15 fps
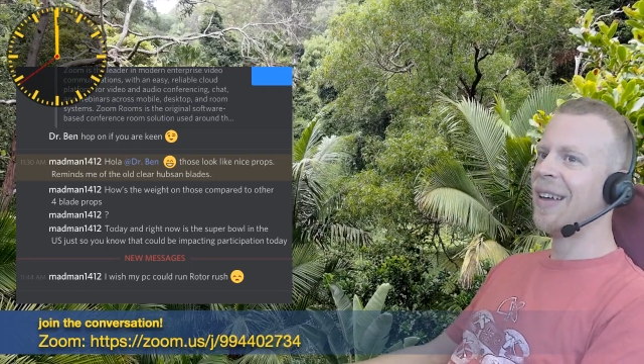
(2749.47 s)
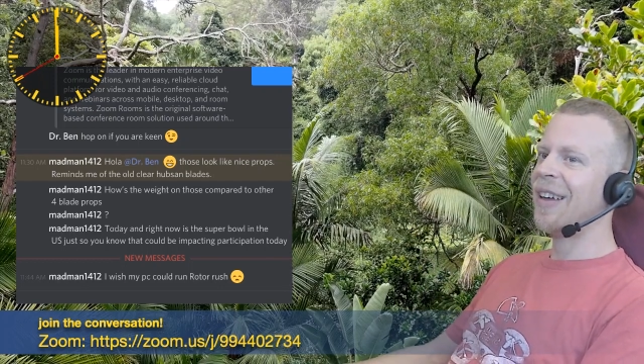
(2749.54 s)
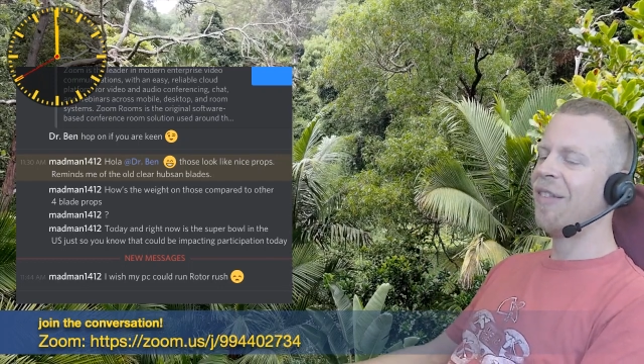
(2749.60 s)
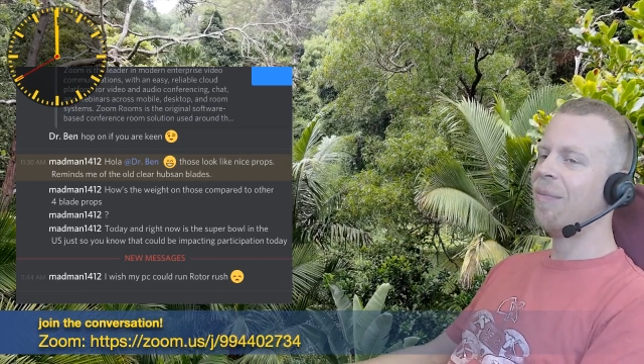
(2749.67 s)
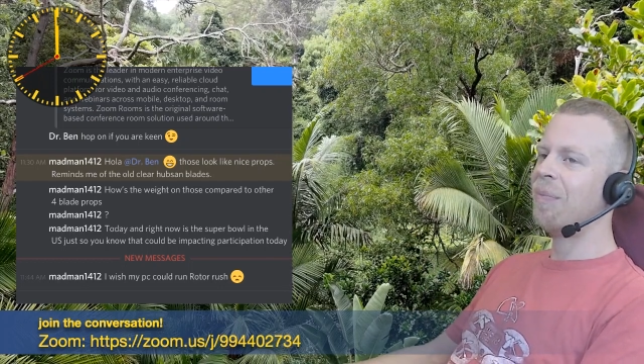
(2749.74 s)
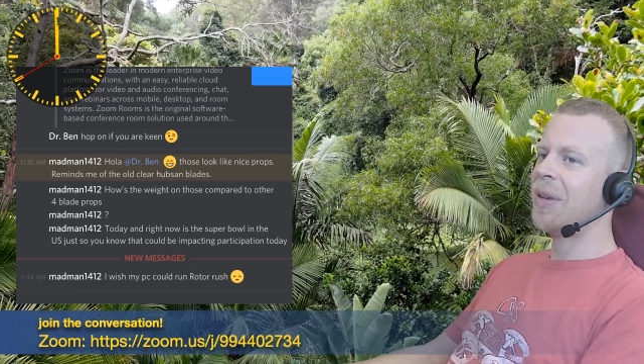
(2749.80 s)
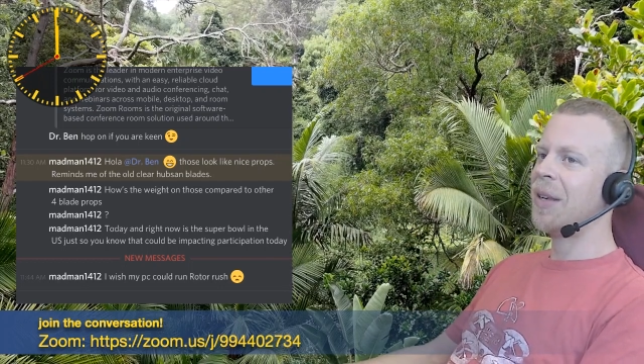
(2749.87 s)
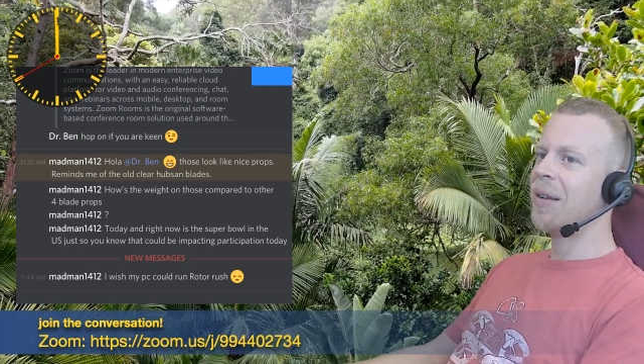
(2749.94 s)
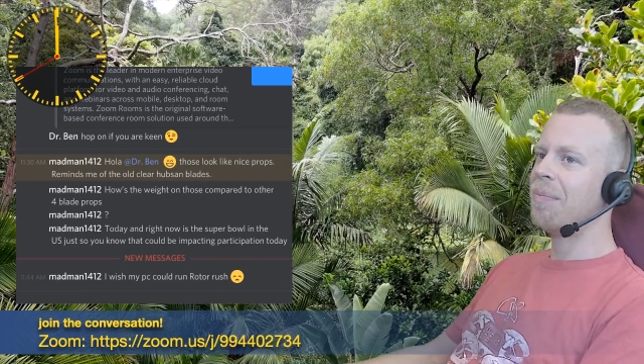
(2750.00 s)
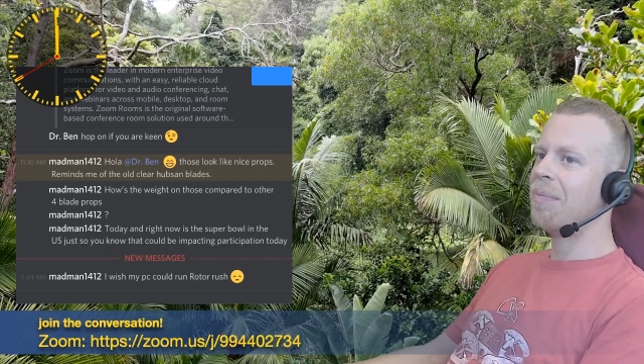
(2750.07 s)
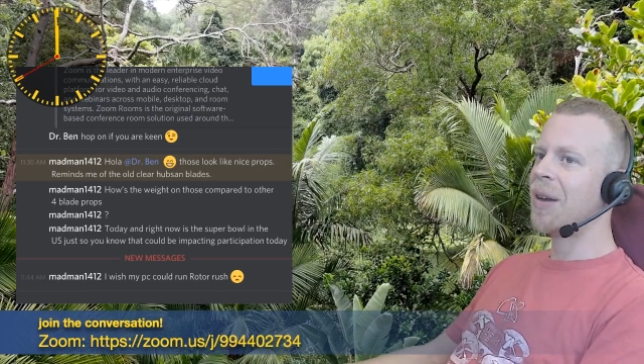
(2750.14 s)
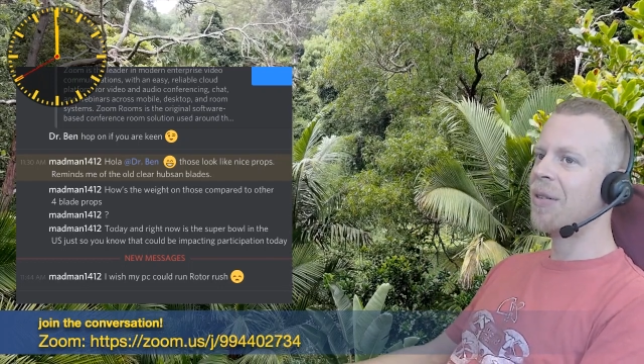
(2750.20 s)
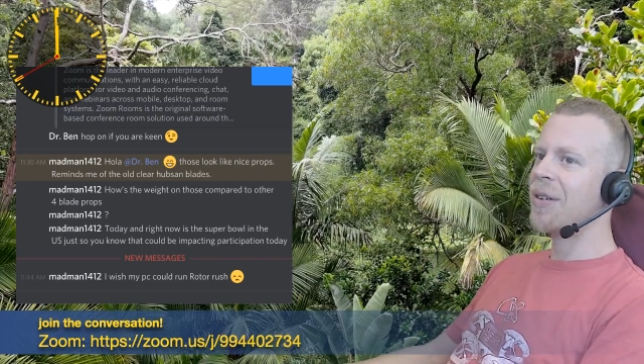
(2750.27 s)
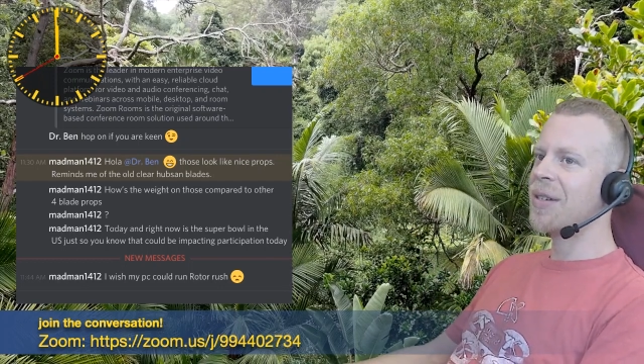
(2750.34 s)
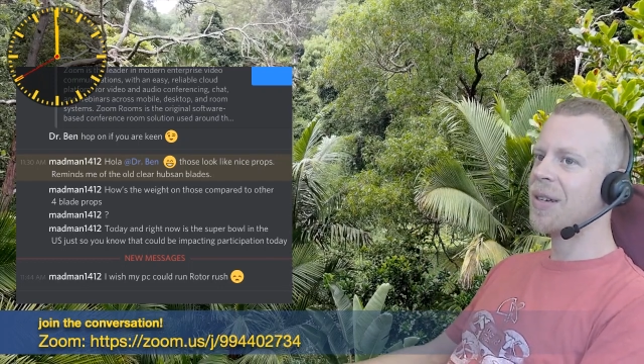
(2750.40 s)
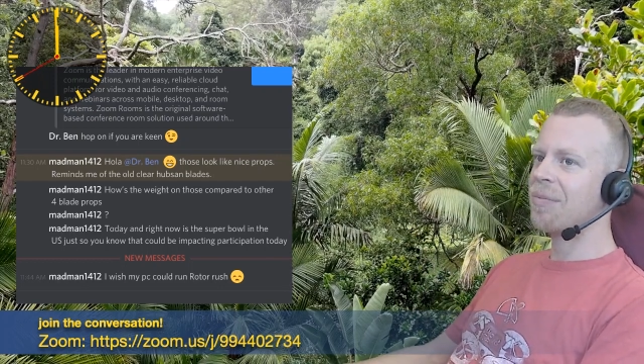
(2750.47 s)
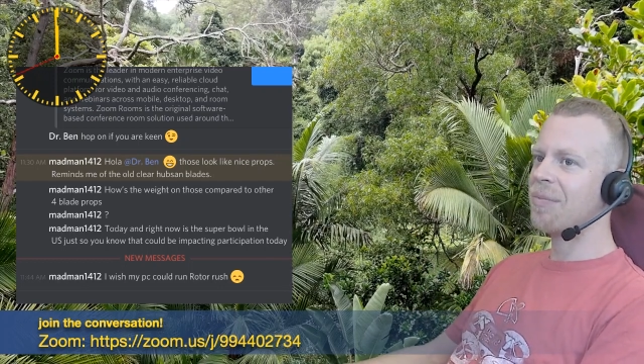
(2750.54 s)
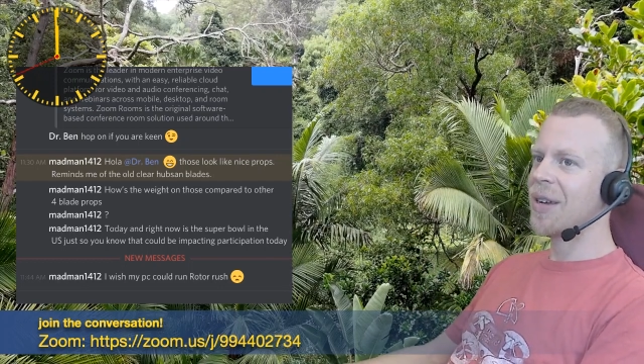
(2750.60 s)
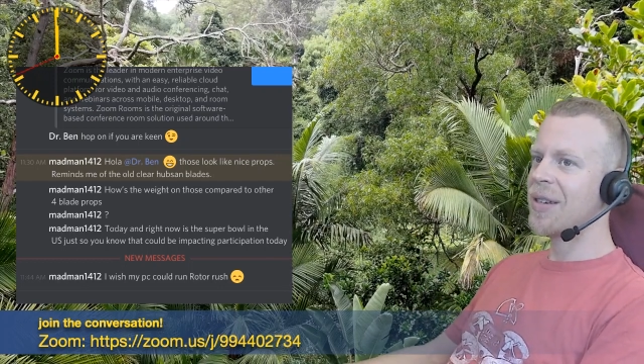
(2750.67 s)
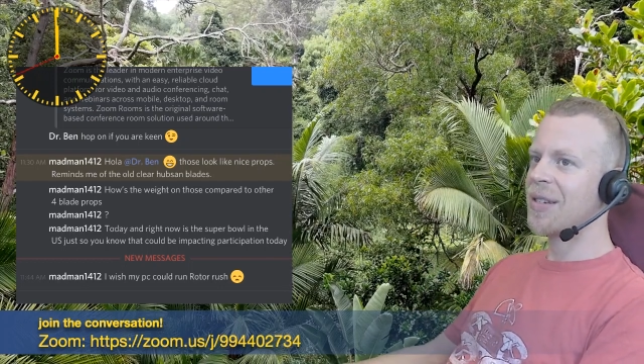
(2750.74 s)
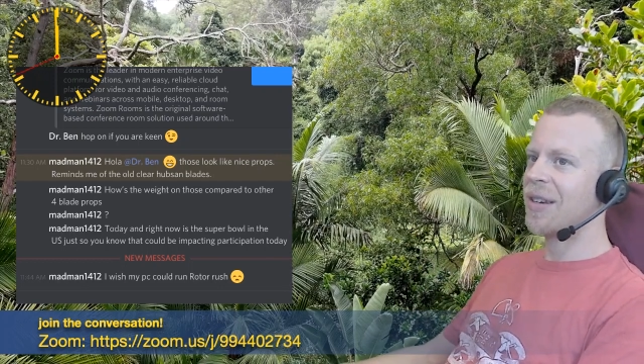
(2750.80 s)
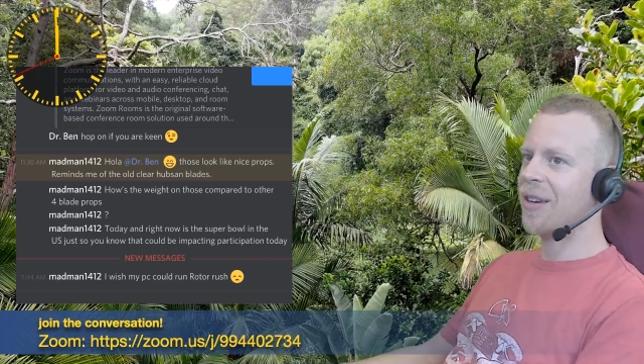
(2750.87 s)
I've been embarrassing
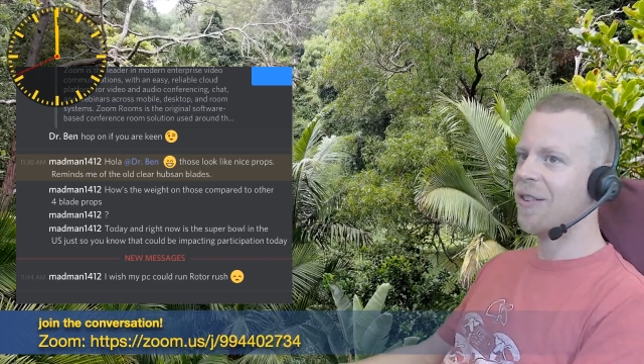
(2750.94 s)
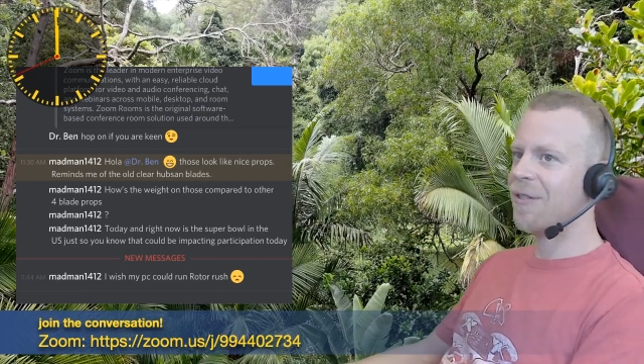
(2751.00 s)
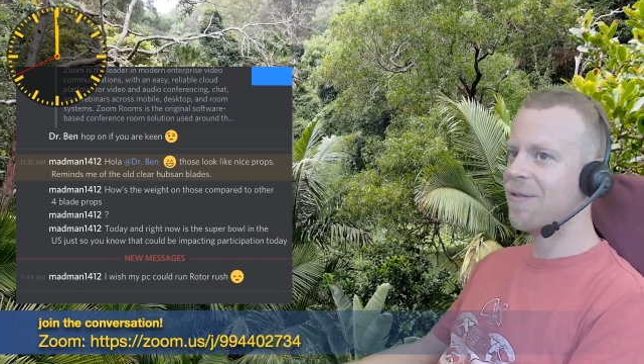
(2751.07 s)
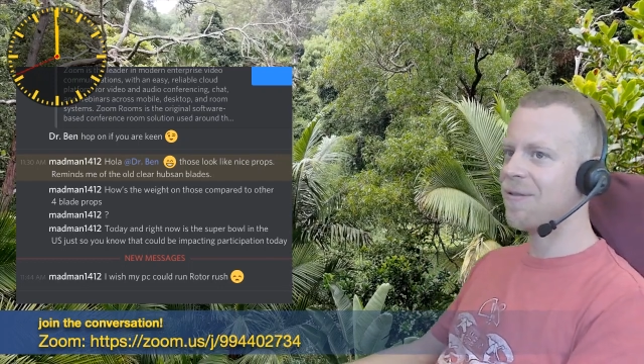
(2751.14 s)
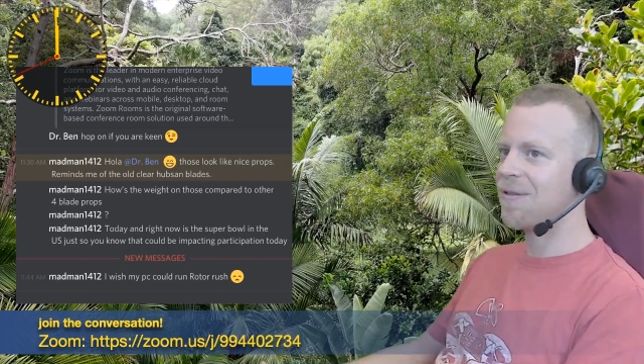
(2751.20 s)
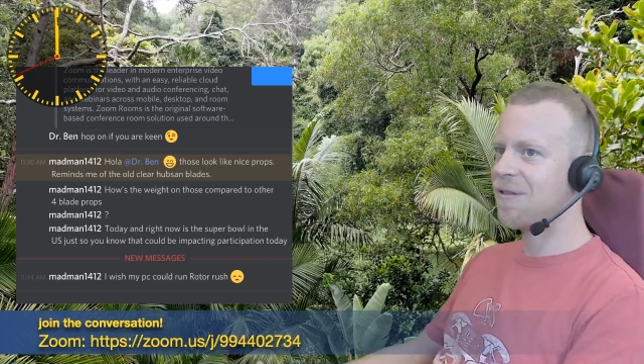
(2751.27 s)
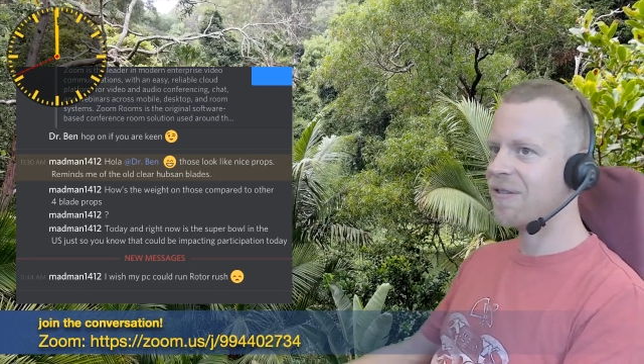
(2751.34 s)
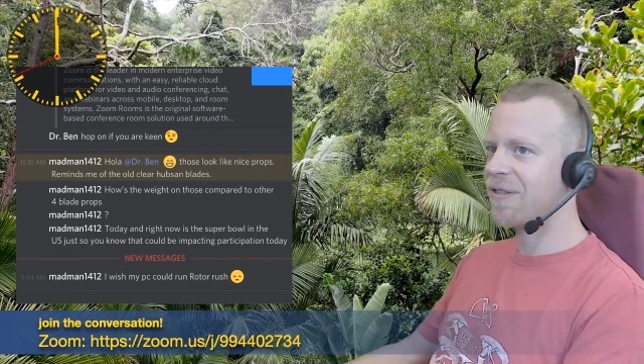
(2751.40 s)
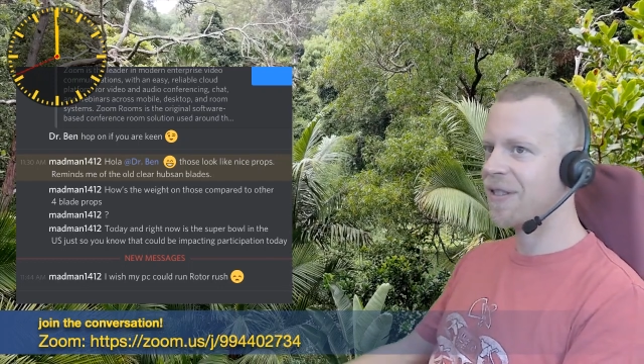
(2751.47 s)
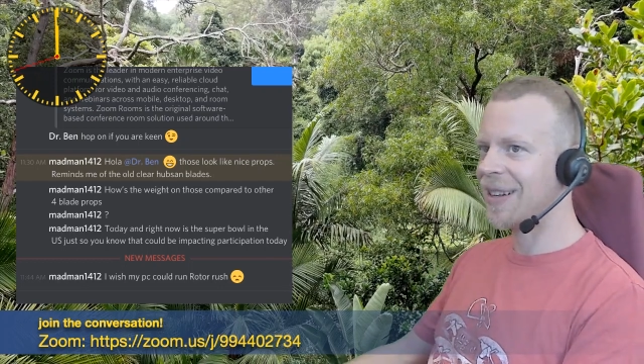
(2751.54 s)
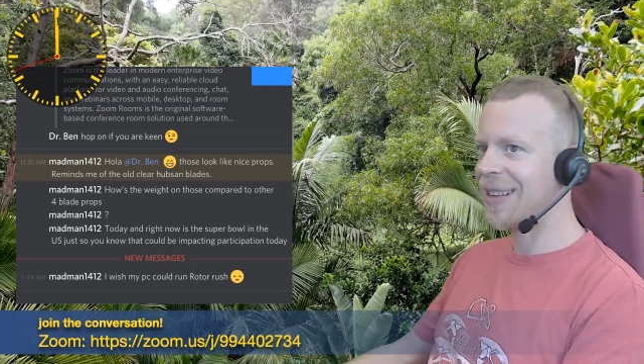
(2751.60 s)
myself